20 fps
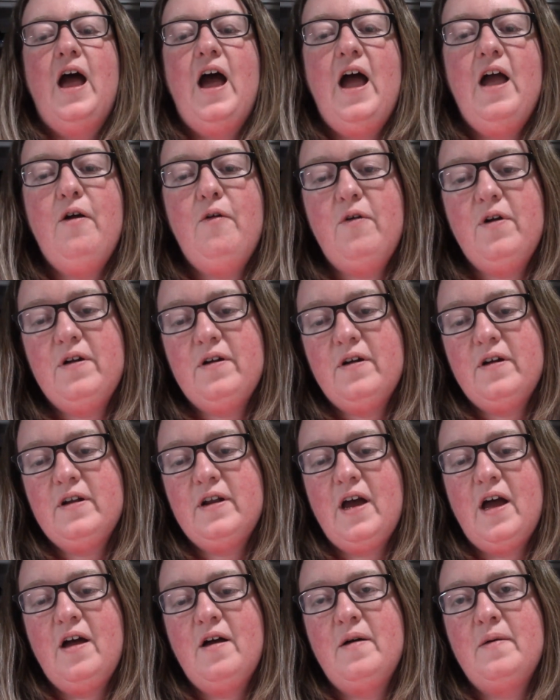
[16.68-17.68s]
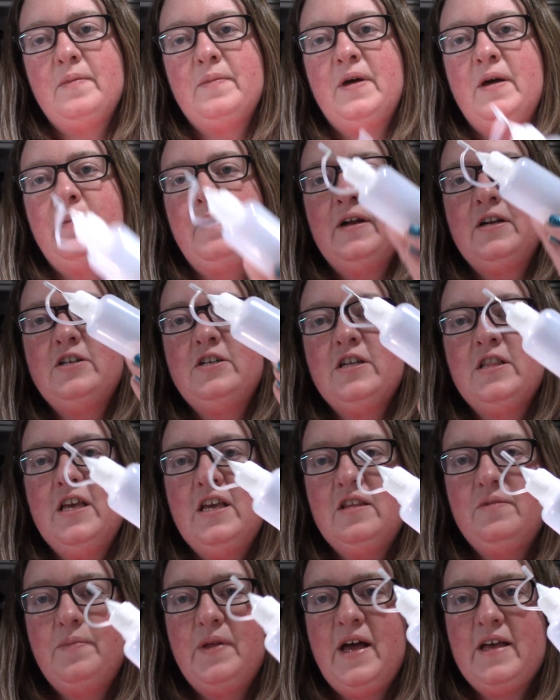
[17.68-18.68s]
I ordered um, a bunch of
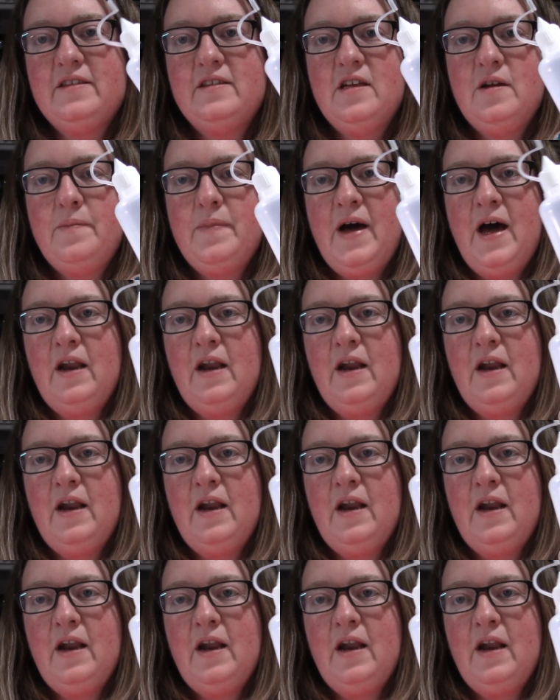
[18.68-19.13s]
these plastic